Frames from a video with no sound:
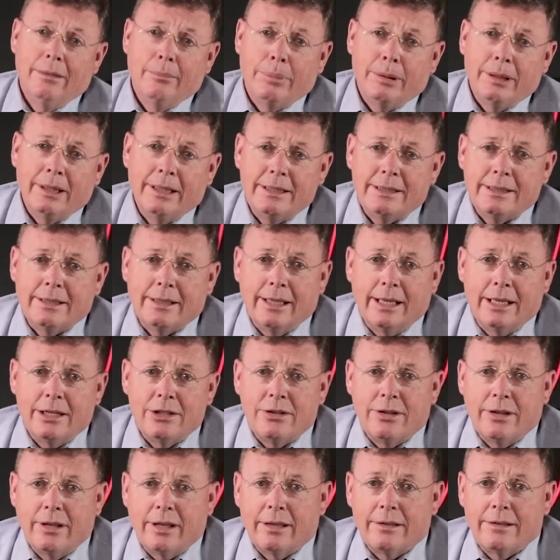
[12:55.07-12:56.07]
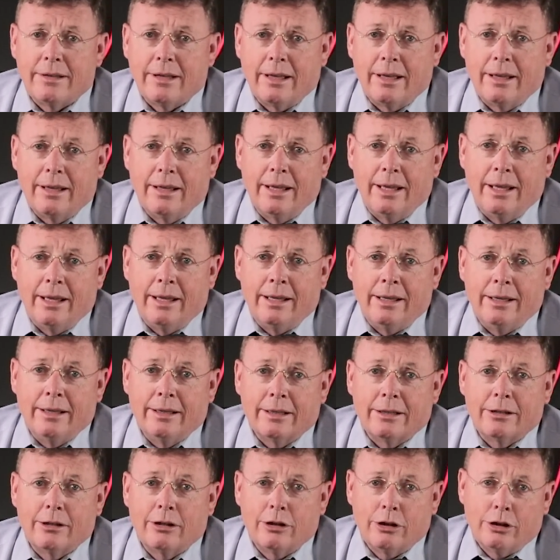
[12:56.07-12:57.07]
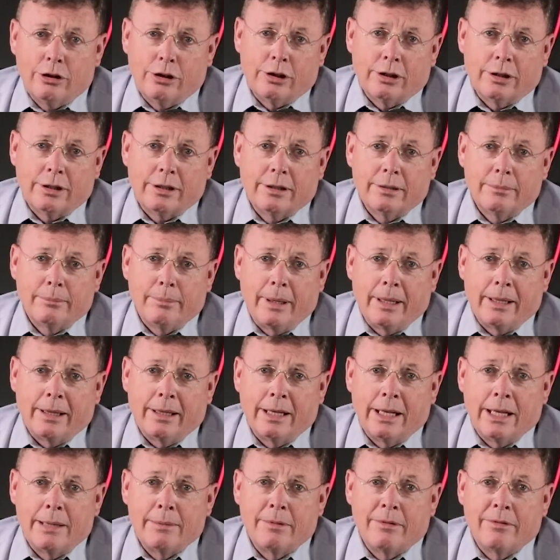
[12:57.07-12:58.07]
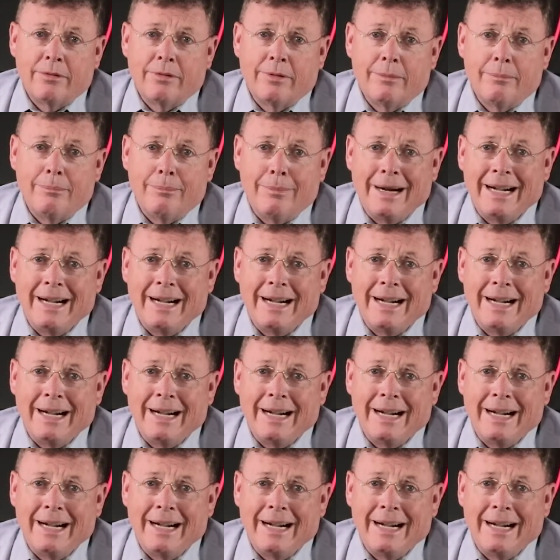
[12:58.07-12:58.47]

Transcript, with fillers: Police allege that a clerk by the name of